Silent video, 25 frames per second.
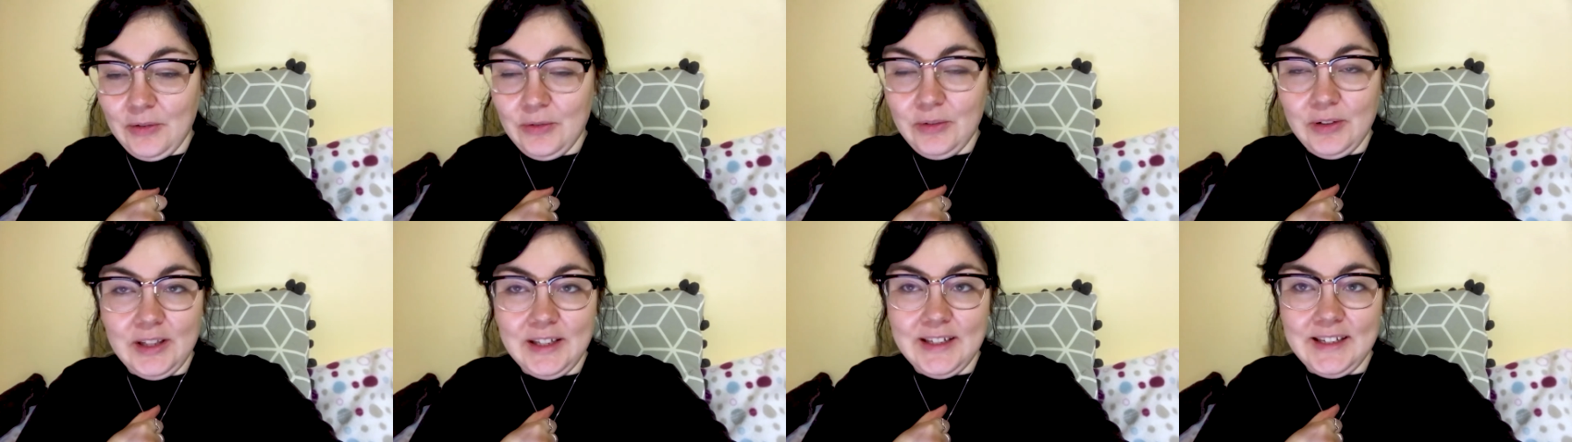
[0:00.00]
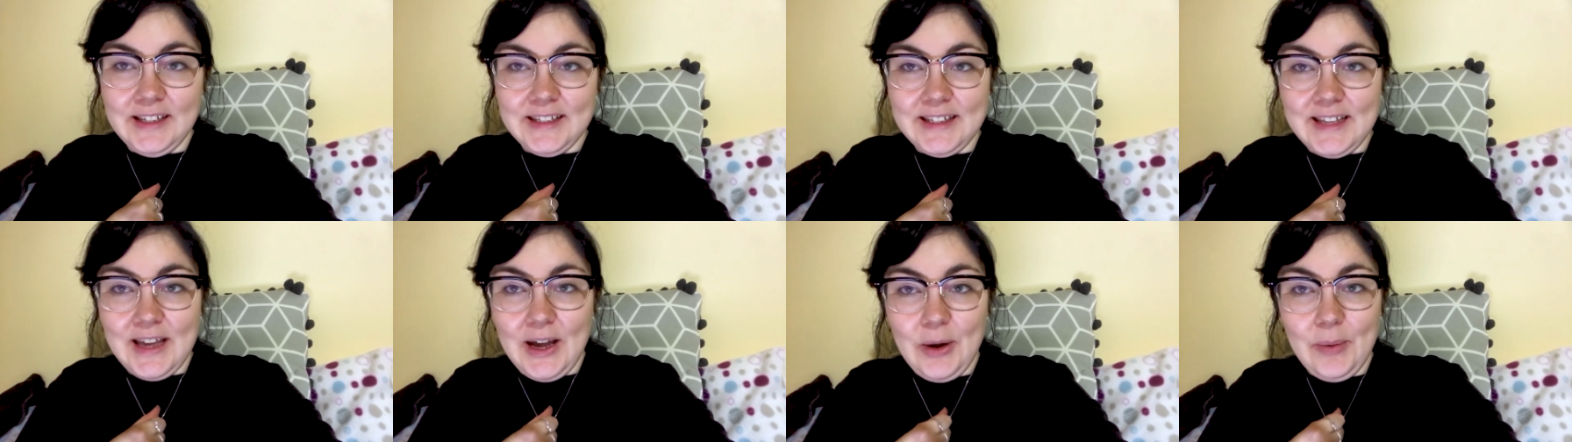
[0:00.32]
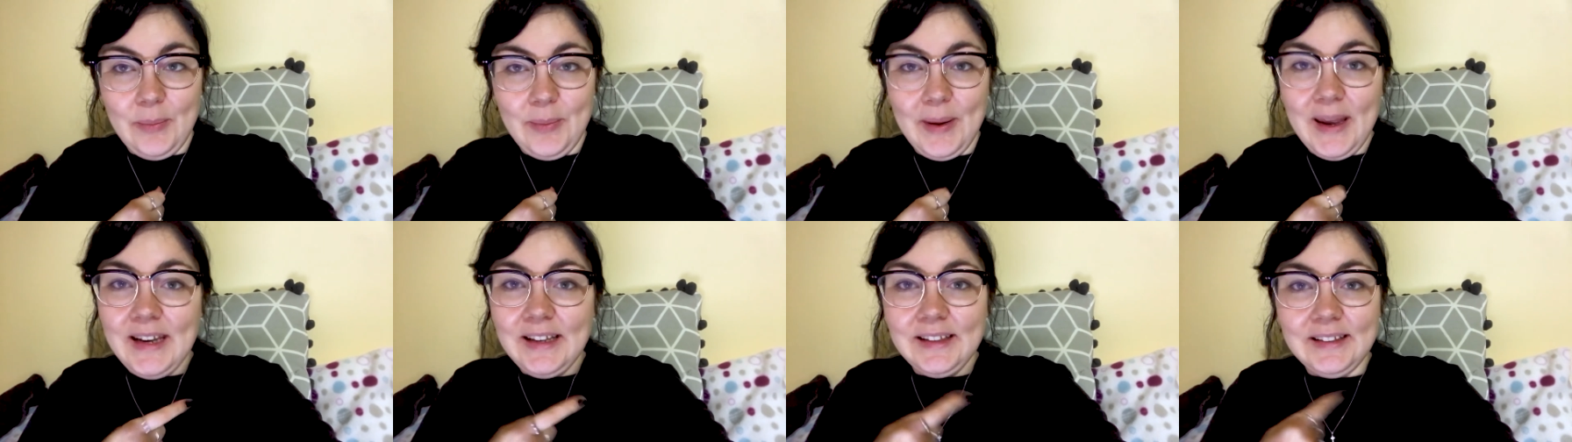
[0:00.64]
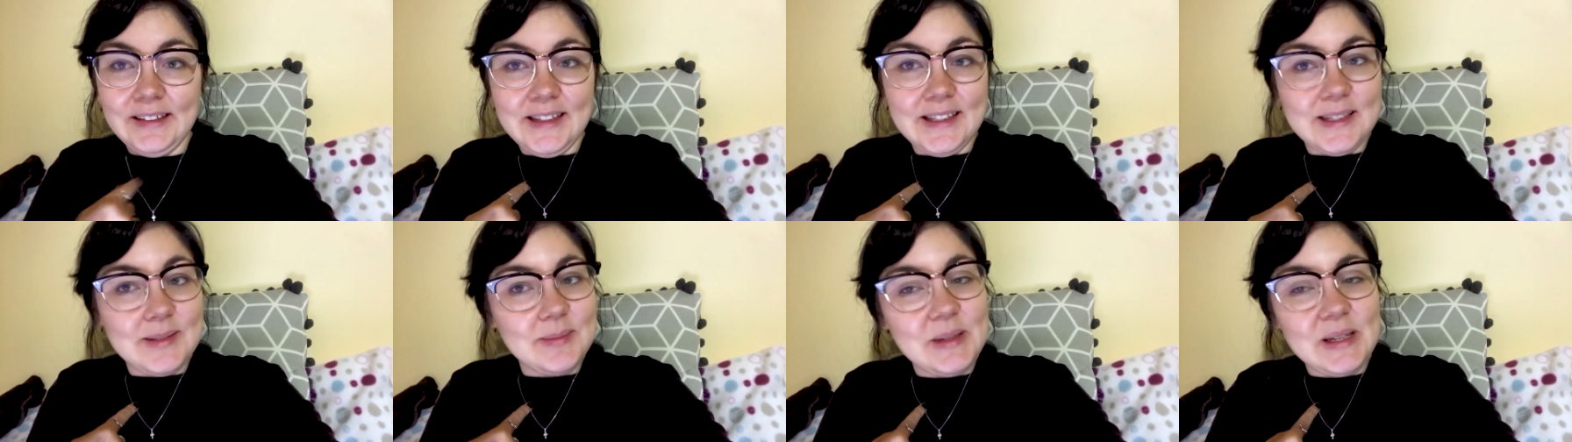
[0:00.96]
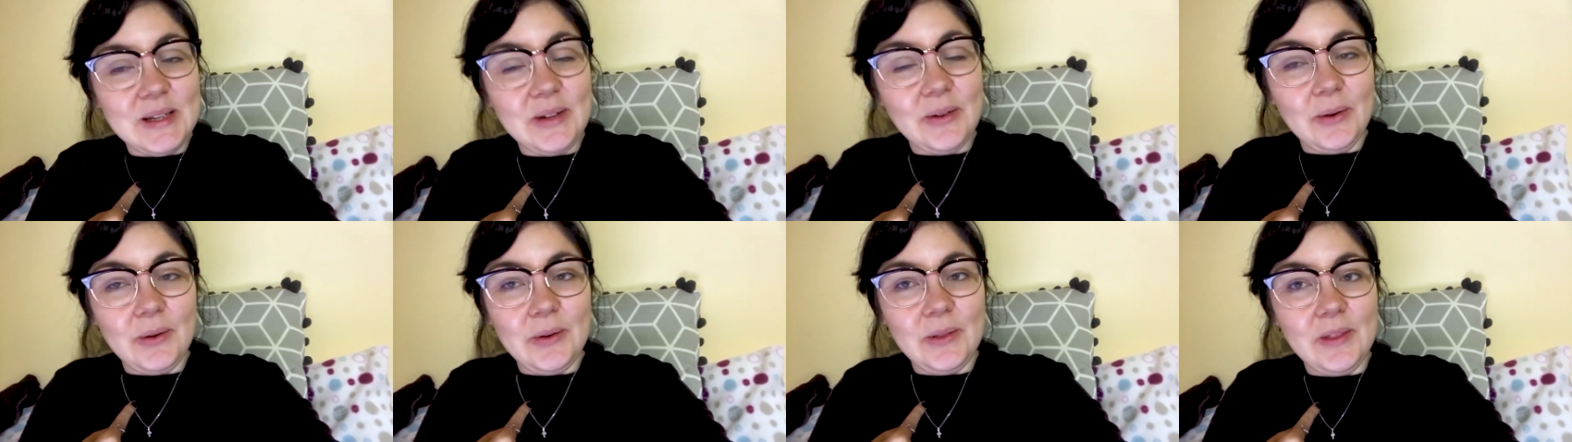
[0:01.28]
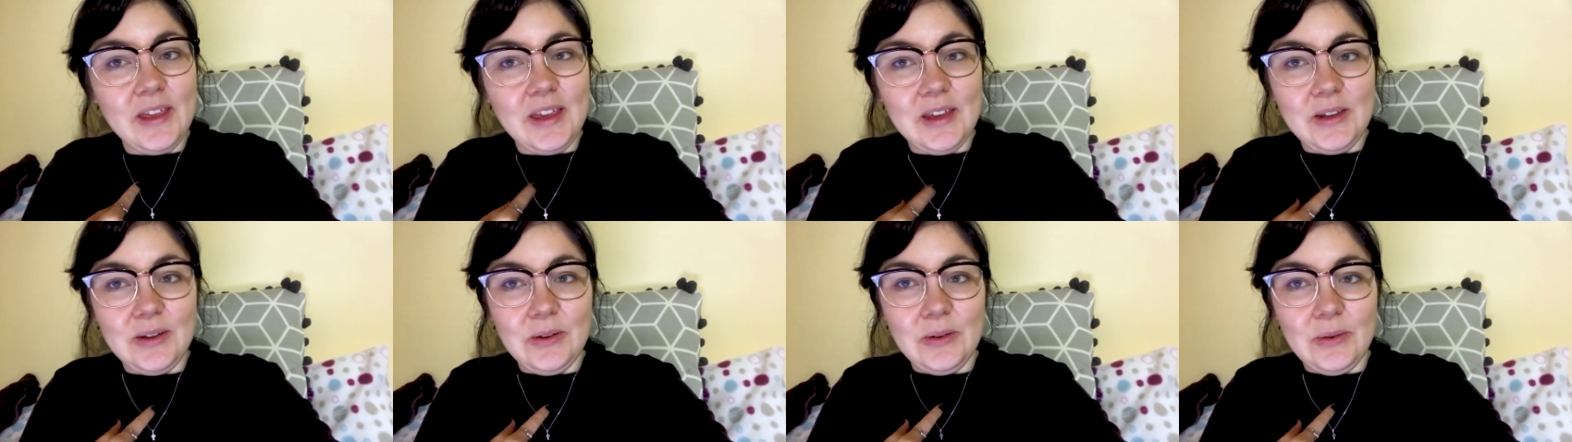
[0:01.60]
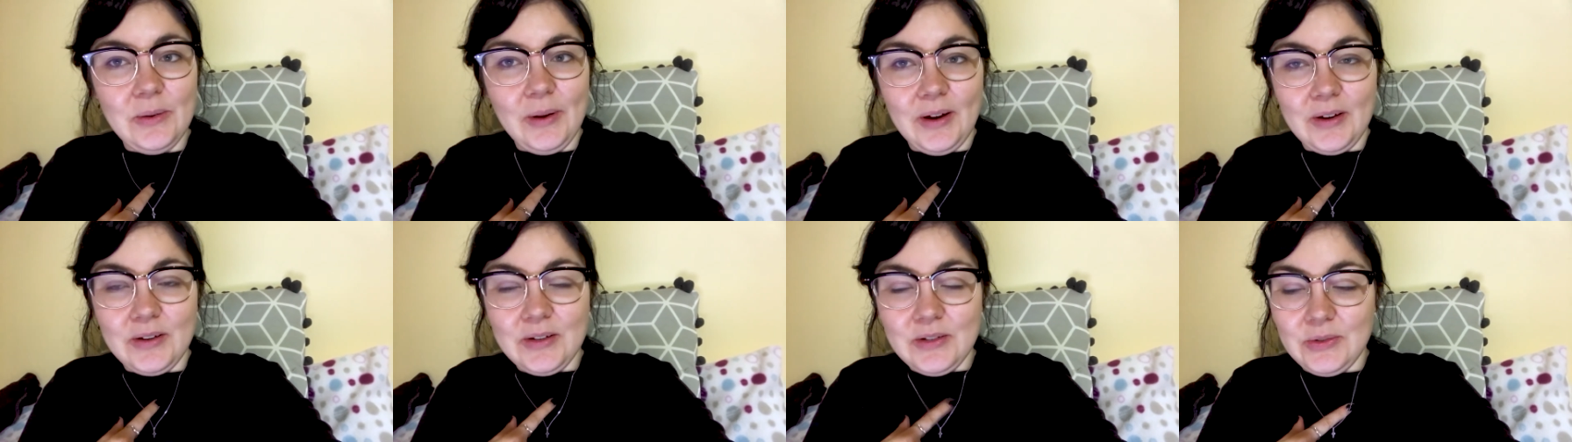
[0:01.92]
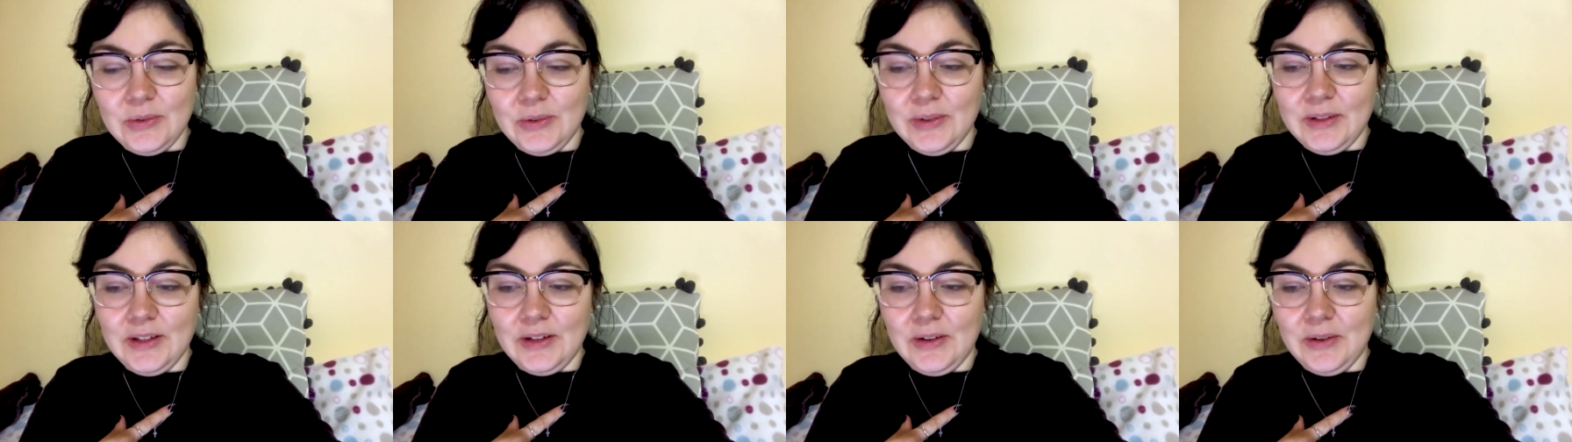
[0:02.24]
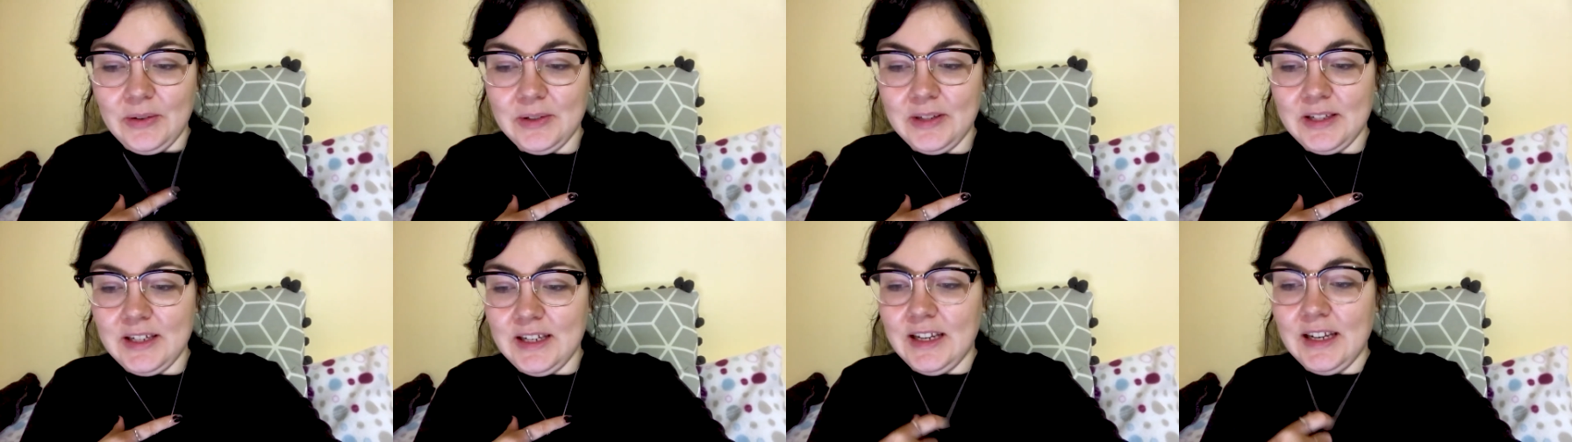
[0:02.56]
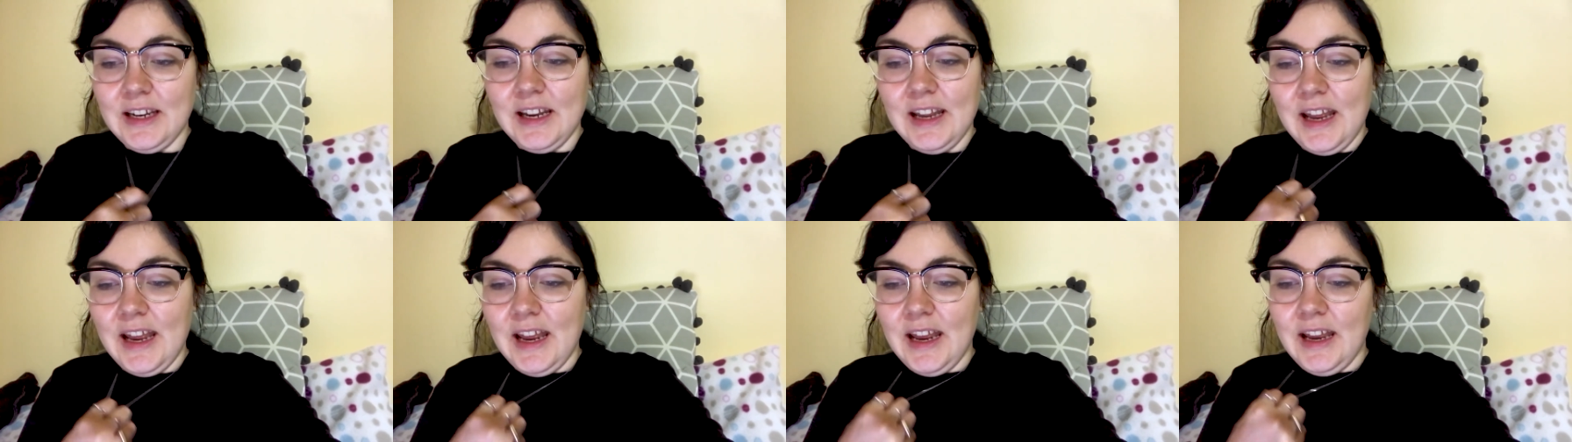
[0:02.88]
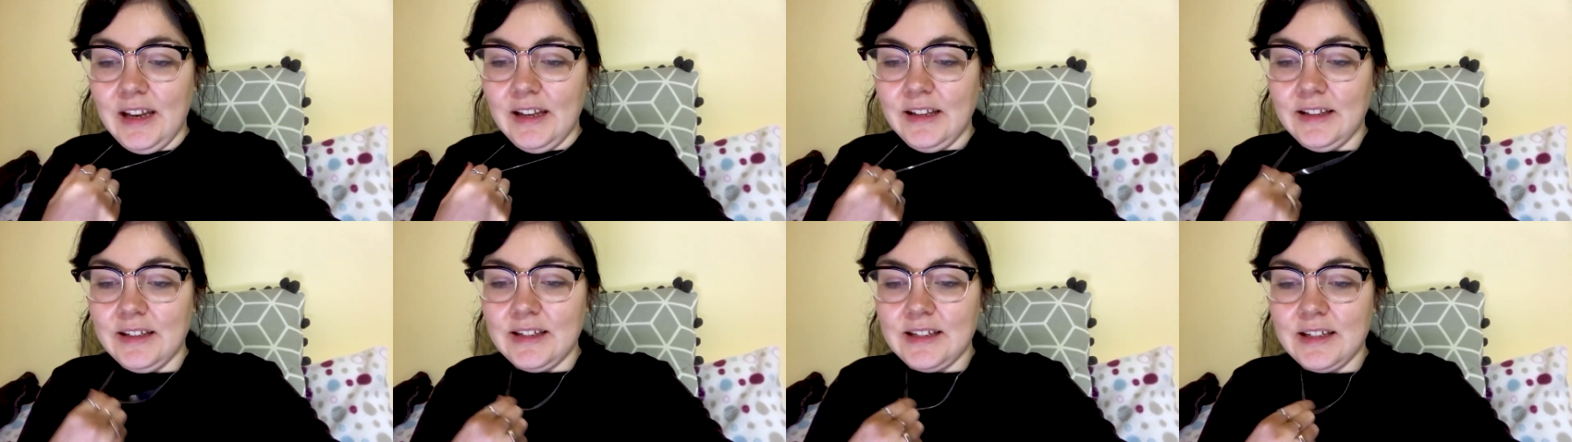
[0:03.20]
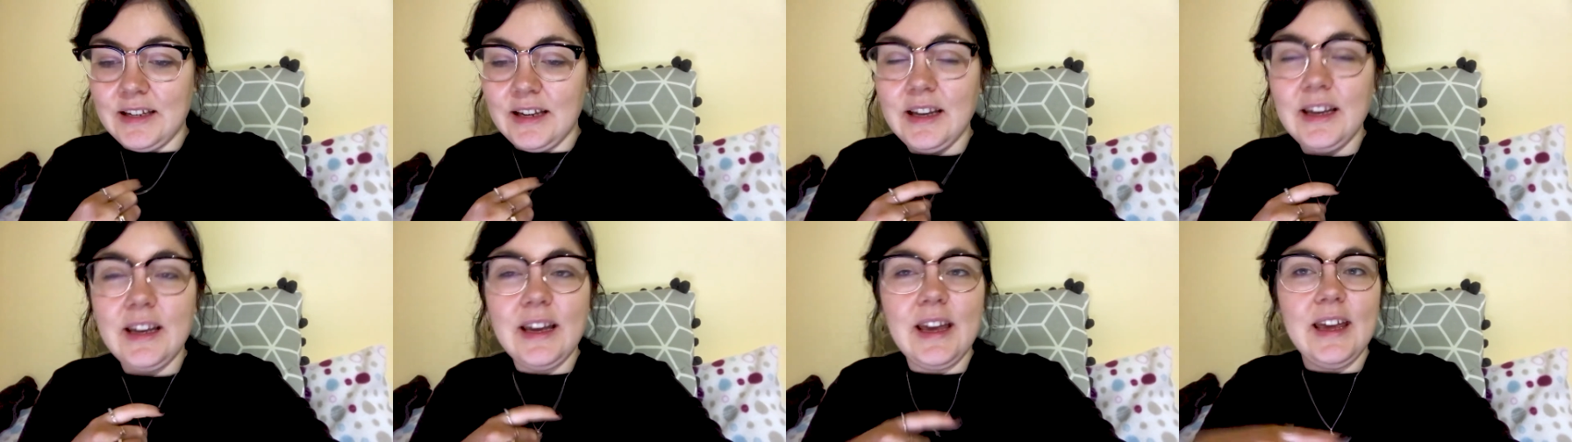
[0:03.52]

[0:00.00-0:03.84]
it really does help and it lets me know that you are enjoying the content and